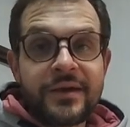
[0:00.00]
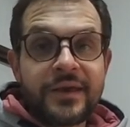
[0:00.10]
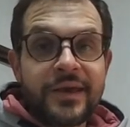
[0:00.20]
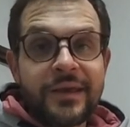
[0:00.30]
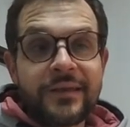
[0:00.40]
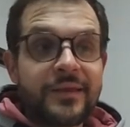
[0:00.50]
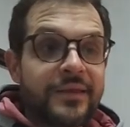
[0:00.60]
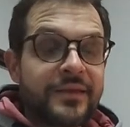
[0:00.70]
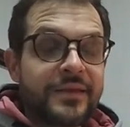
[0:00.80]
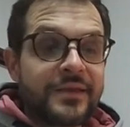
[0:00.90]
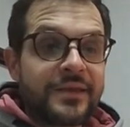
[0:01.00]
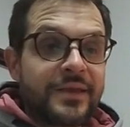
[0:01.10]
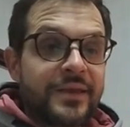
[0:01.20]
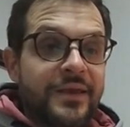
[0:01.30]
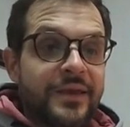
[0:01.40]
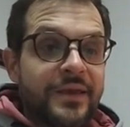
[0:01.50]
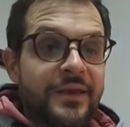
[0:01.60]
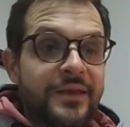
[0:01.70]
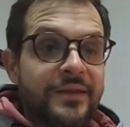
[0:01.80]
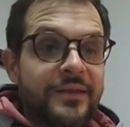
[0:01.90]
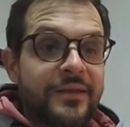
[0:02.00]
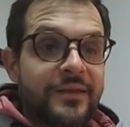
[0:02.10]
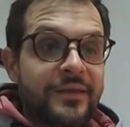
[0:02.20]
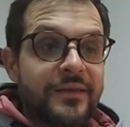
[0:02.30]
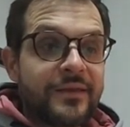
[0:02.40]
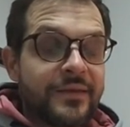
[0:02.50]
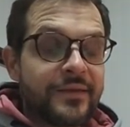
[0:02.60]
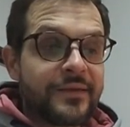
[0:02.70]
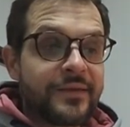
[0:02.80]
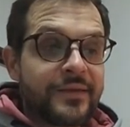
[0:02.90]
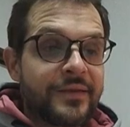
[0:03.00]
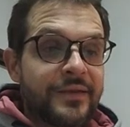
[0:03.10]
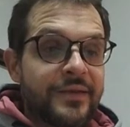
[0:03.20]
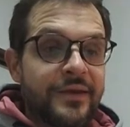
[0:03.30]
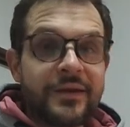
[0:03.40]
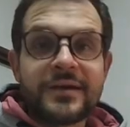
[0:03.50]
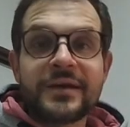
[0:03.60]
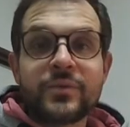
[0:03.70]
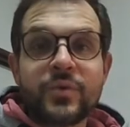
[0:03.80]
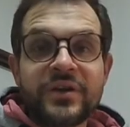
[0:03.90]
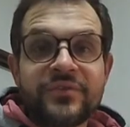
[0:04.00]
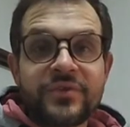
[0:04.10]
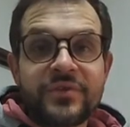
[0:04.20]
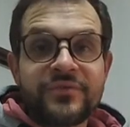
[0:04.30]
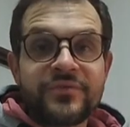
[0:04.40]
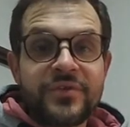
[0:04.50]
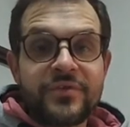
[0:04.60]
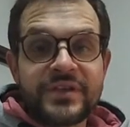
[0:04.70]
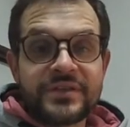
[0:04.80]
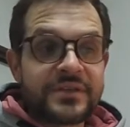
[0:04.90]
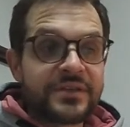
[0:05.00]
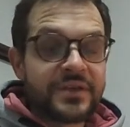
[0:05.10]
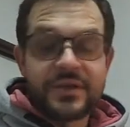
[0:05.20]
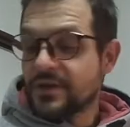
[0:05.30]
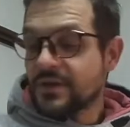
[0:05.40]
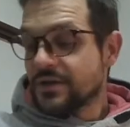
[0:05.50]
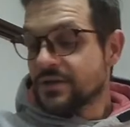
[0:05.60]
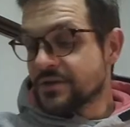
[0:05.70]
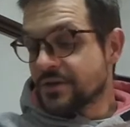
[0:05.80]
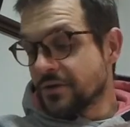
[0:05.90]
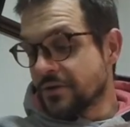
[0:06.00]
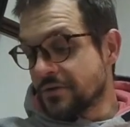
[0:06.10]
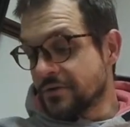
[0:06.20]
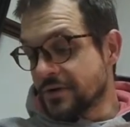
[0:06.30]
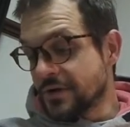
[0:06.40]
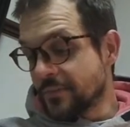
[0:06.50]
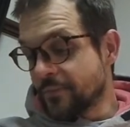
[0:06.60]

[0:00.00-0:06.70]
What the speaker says: add, and yeah, can't wait for the races. So